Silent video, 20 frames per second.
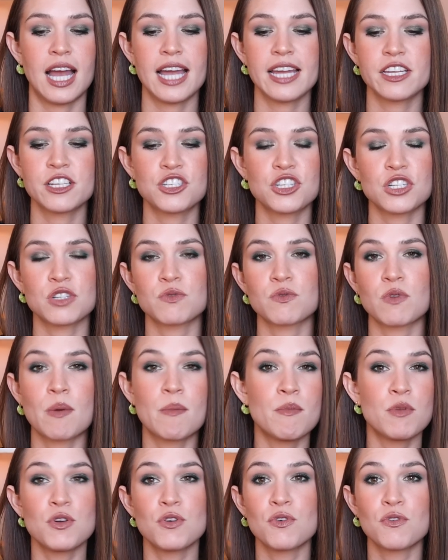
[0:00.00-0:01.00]
I could just
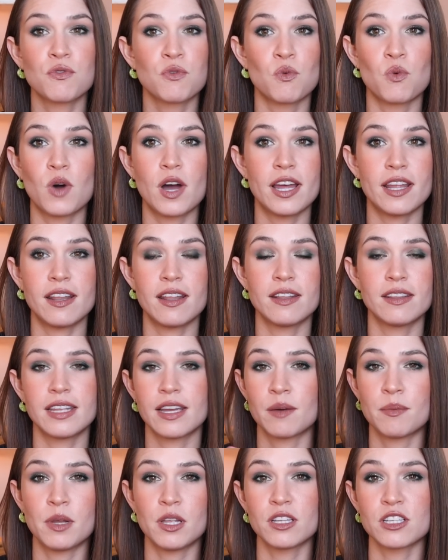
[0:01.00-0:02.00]
remove one
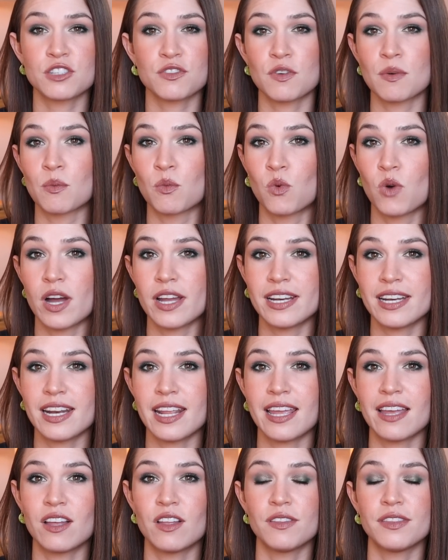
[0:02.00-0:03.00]
nail polish from one
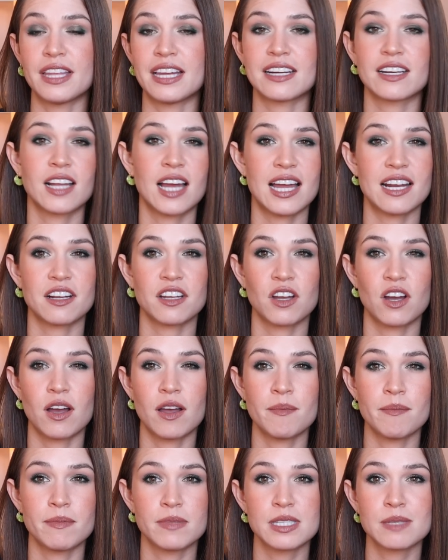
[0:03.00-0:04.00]
nail that kind of
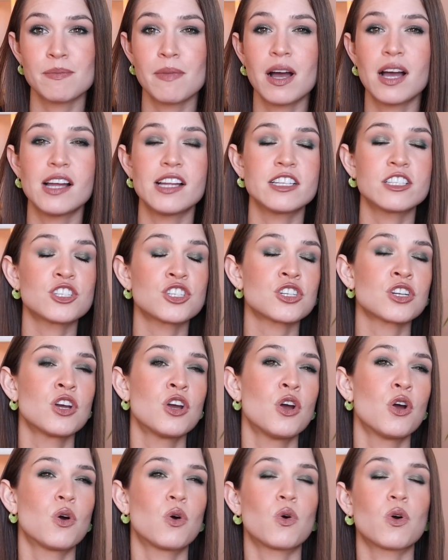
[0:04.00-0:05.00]
got smudged
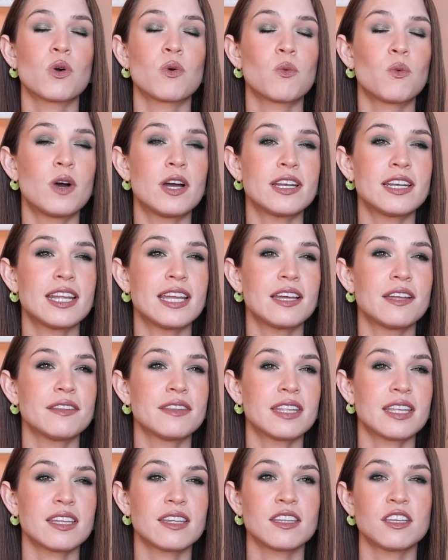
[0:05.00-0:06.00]
or one nail
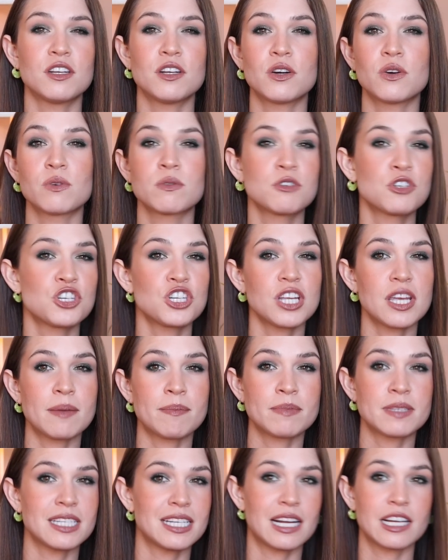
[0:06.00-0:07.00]
that, you know,
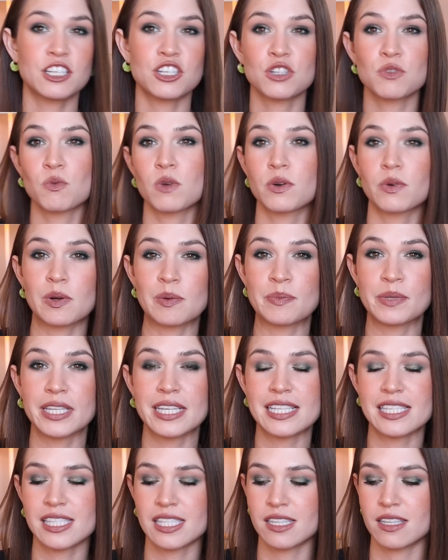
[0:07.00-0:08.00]
chipped and I just want to
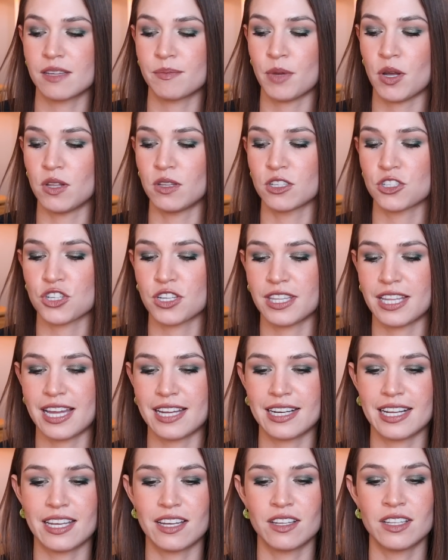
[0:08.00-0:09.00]
replace the polish on that
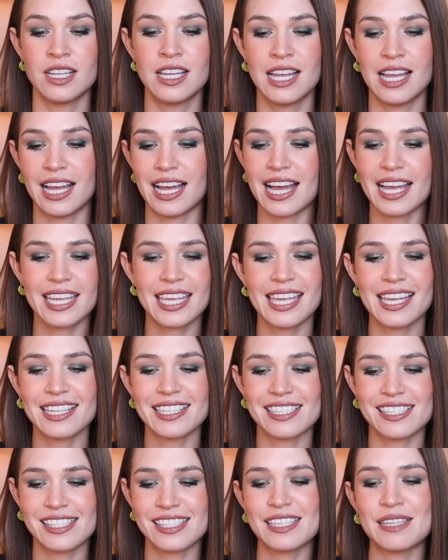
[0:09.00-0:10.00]
nail. I
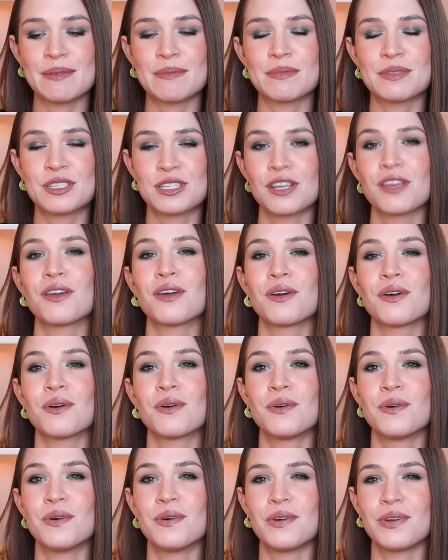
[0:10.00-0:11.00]
can't seem
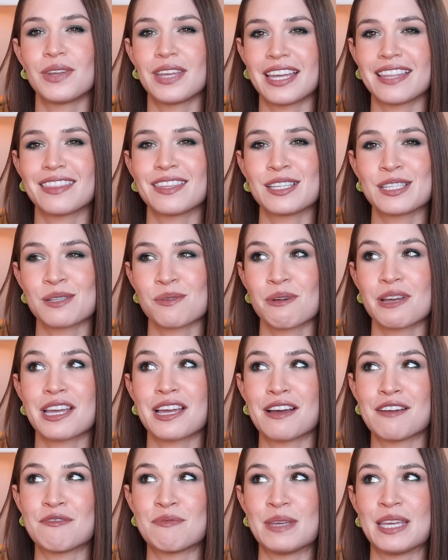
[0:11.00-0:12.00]
to get the
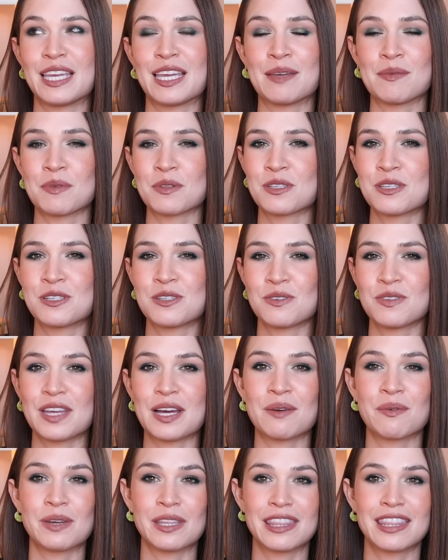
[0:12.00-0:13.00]
swing of being able to do
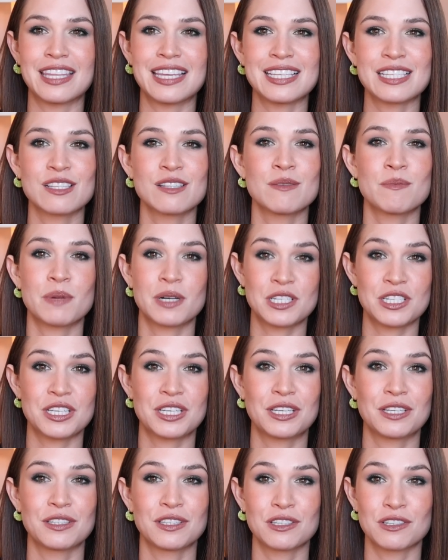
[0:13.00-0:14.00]
that with this
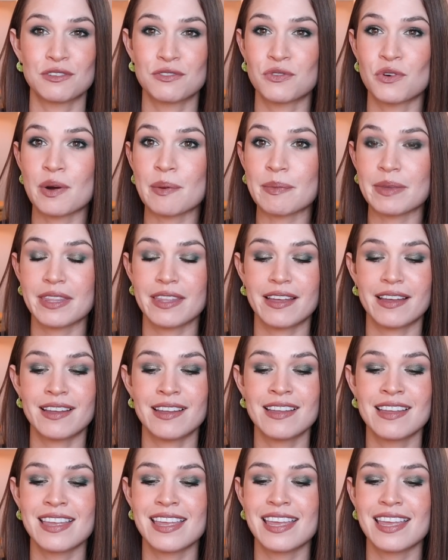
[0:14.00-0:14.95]
particular formula